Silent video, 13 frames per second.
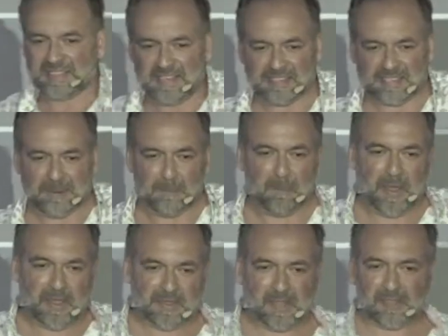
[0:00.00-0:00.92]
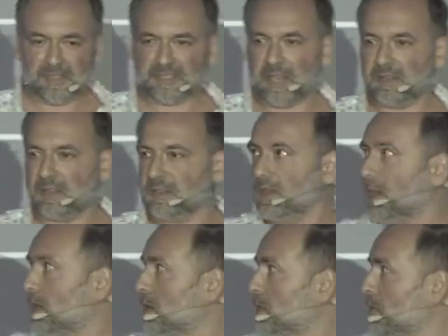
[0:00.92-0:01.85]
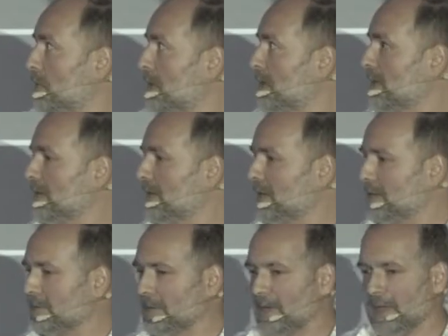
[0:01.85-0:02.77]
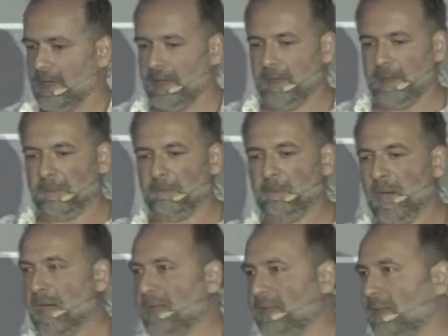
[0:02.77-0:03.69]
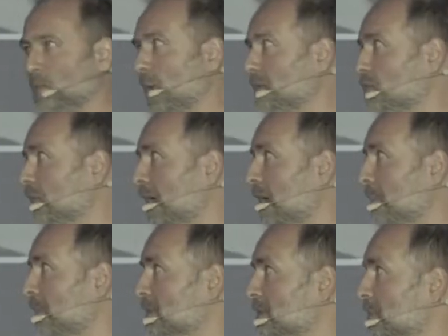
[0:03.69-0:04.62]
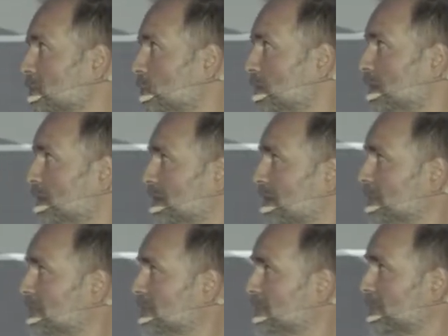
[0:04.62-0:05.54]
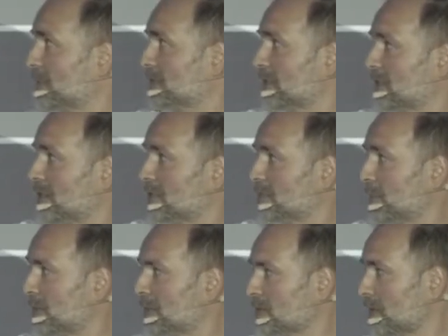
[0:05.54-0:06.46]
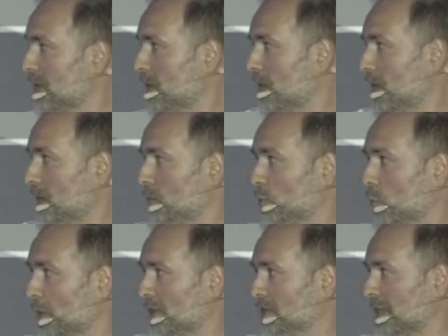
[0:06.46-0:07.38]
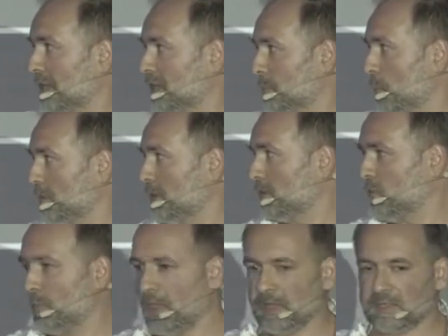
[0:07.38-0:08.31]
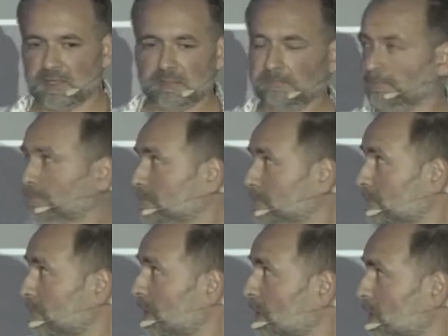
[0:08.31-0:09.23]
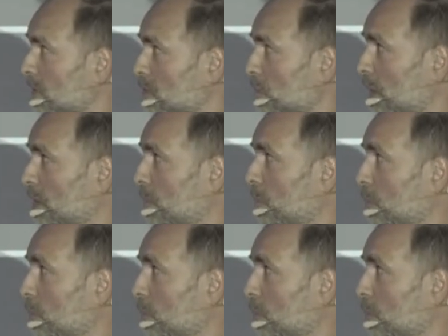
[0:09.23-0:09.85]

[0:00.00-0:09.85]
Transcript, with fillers: least has some basic understanding how the buying inventory happens between SSPs and DSPs, and what is endpoint and QPS, so we can